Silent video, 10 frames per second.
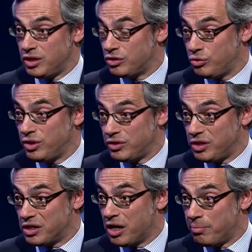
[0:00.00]
including
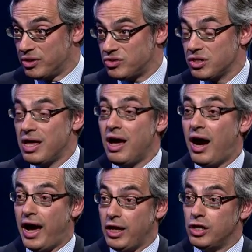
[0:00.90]
the incumbents.
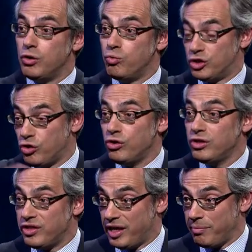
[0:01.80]
I returned
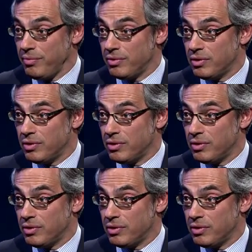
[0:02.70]
to them